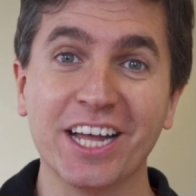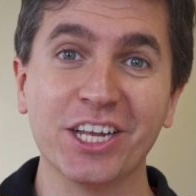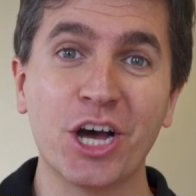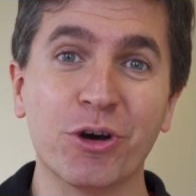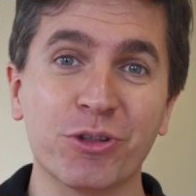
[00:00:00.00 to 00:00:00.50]

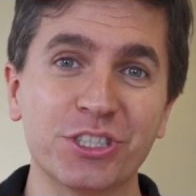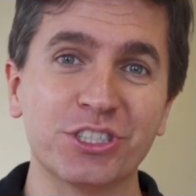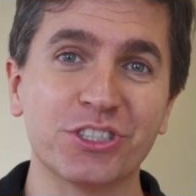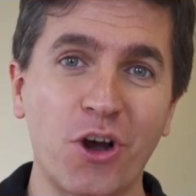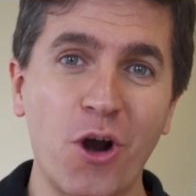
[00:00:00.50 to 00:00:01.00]
Hello, this
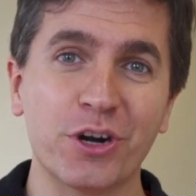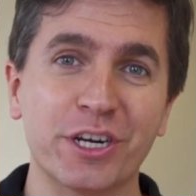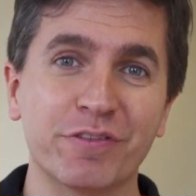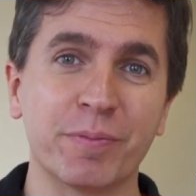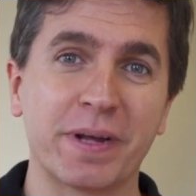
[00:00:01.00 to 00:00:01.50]
is
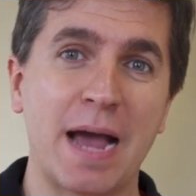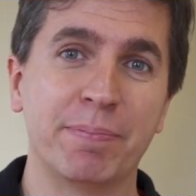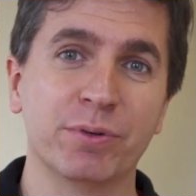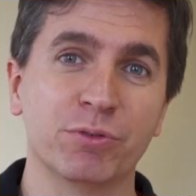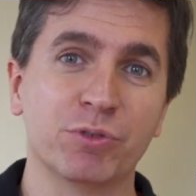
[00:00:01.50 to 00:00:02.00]
Ari from
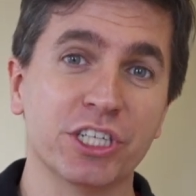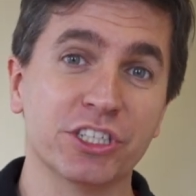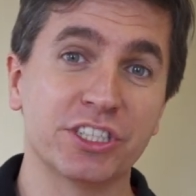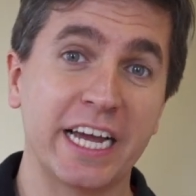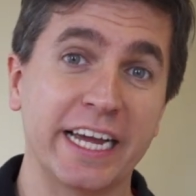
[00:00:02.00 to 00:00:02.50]
Kapel Real
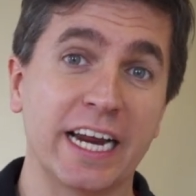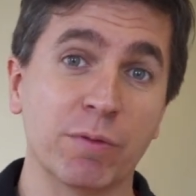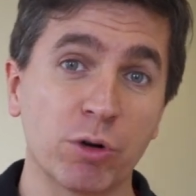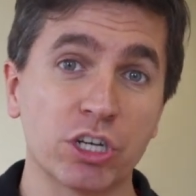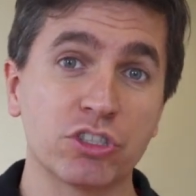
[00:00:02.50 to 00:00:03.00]
Estate, and
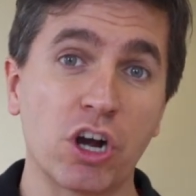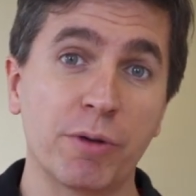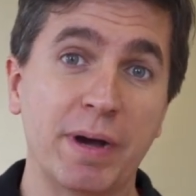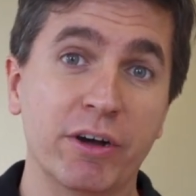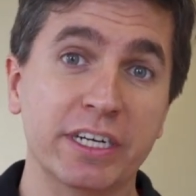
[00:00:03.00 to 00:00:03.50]
we're going to talk
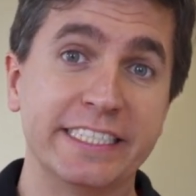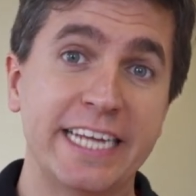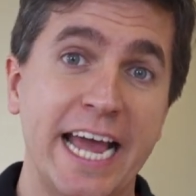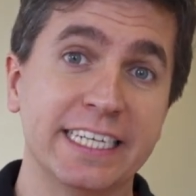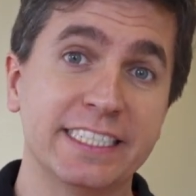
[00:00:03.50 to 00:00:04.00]
about
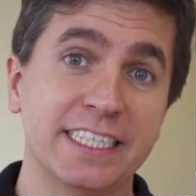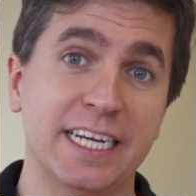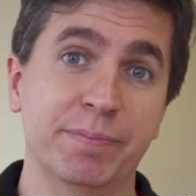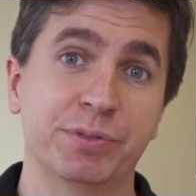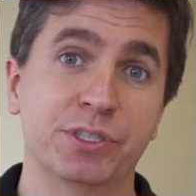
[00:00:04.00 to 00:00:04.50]
10
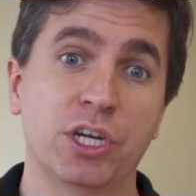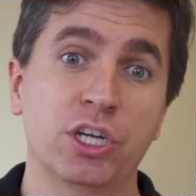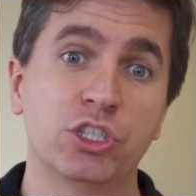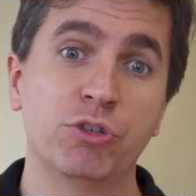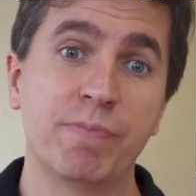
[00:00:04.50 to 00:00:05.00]
tips
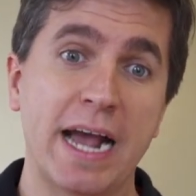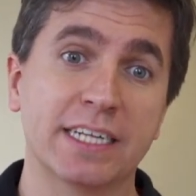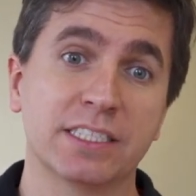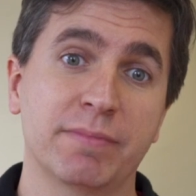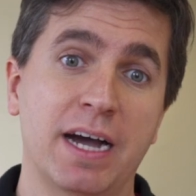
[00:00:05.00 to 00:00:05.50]
to
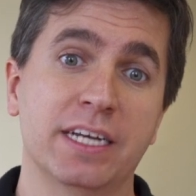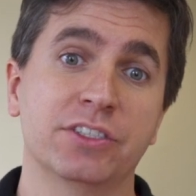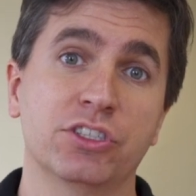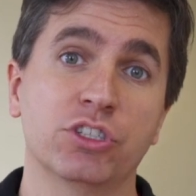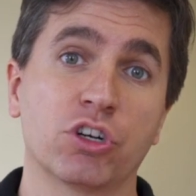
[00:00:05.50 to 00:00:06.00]

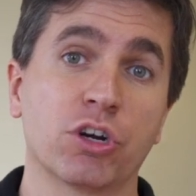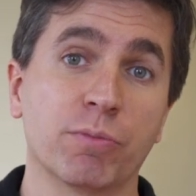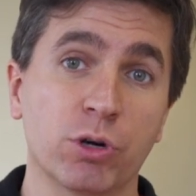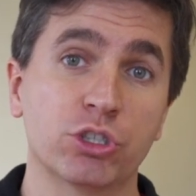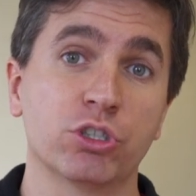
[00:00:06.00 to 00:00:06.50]
maximize your
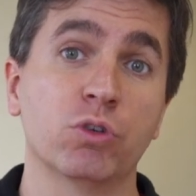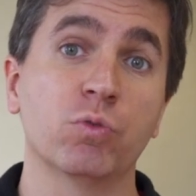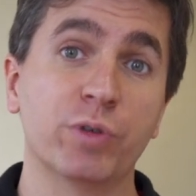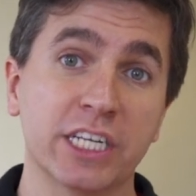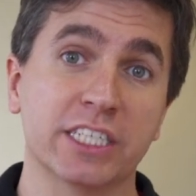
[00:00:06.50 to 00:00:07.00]
commercial
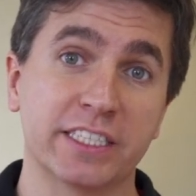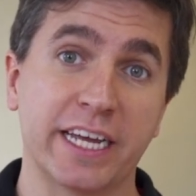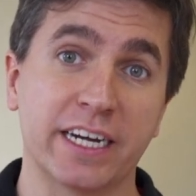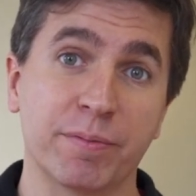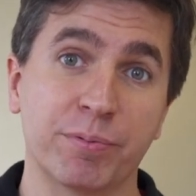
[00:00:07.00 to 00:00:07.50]
real
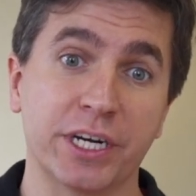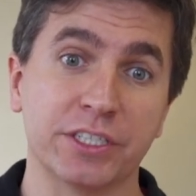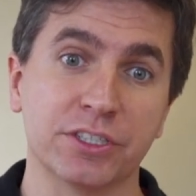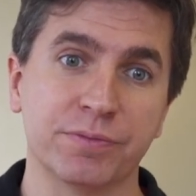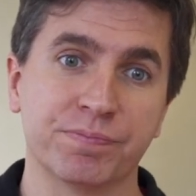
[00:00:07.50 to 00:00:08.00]
estate appraisal.